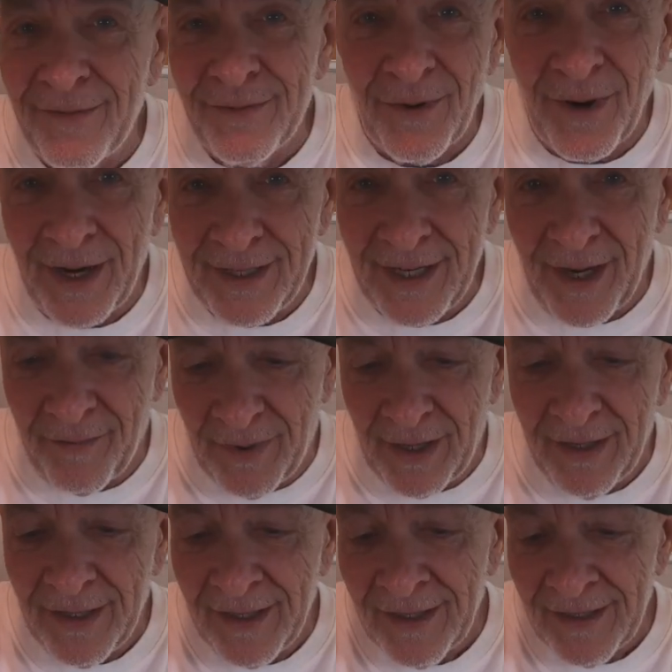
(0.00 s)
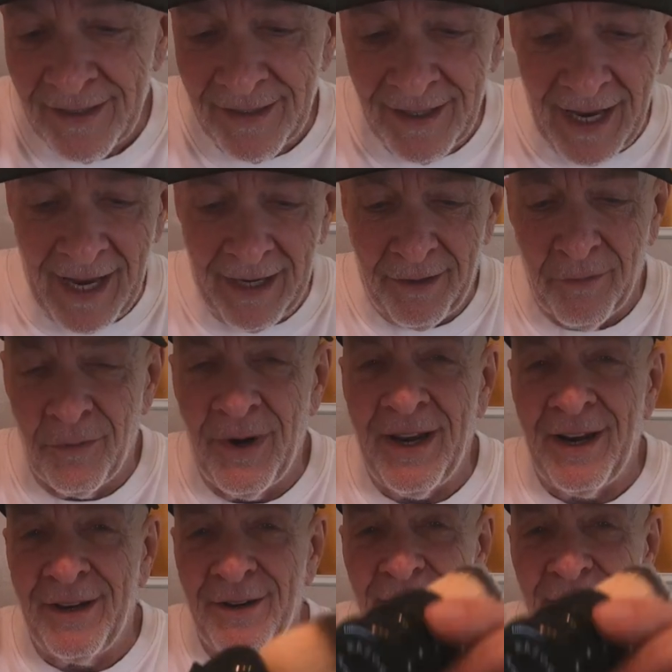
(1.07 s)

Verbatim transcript: have no idea, but hey, read it